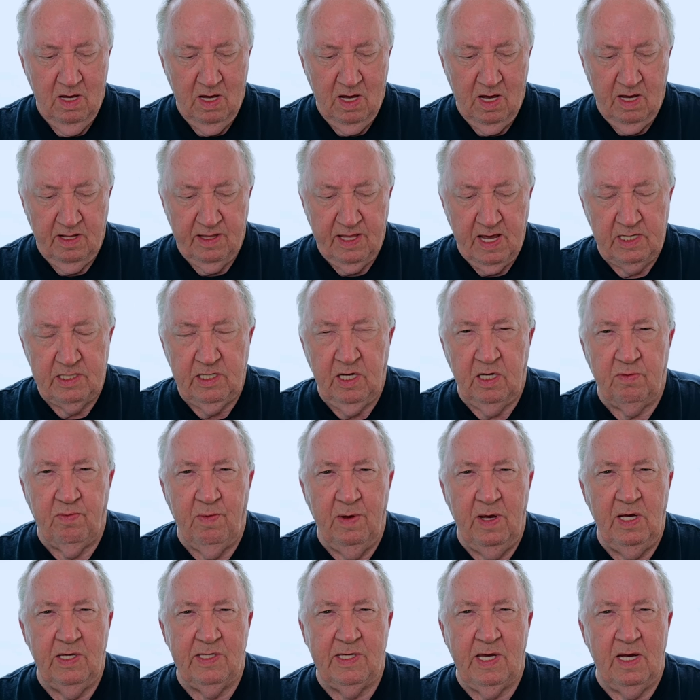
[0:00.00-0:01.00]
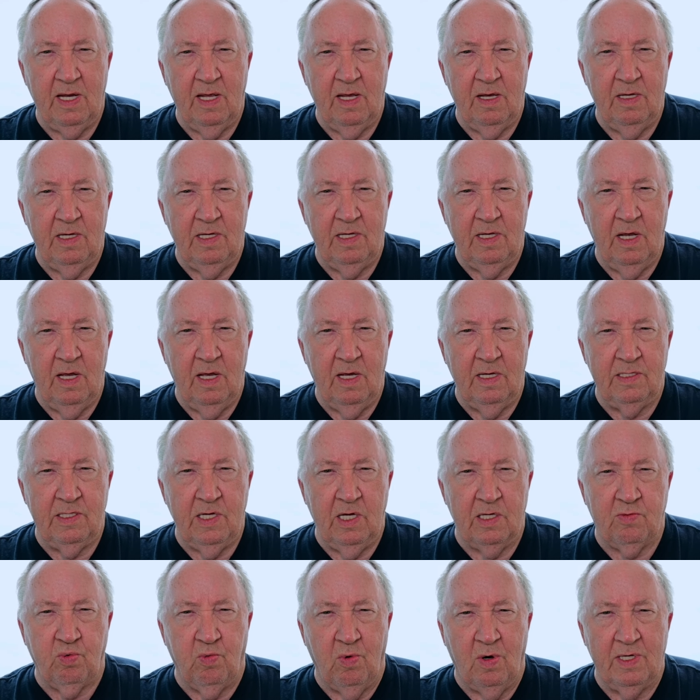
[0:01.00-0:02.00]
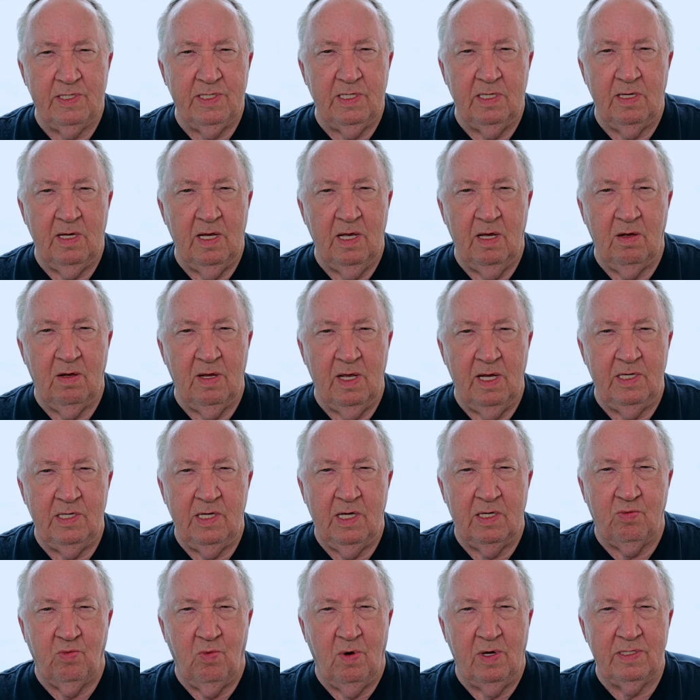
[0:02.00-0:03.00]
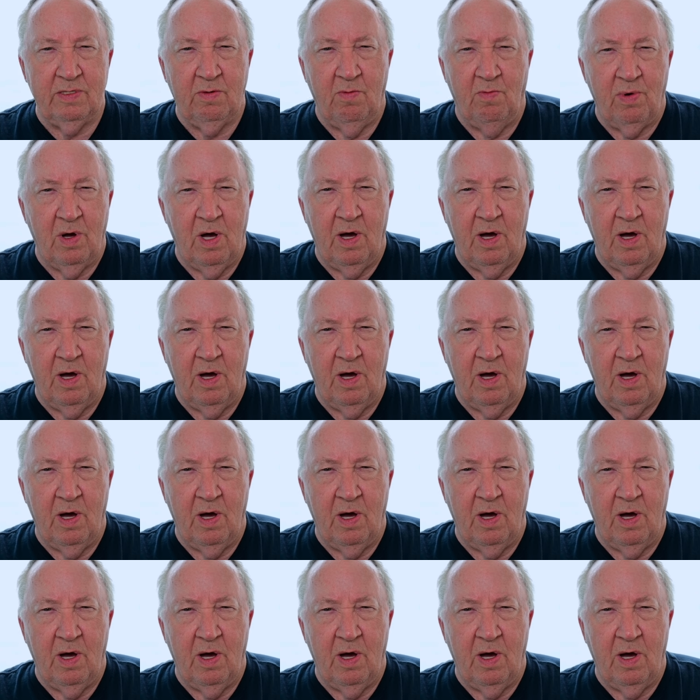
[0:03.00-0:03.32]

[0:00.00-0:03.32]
that just means that it just wasn't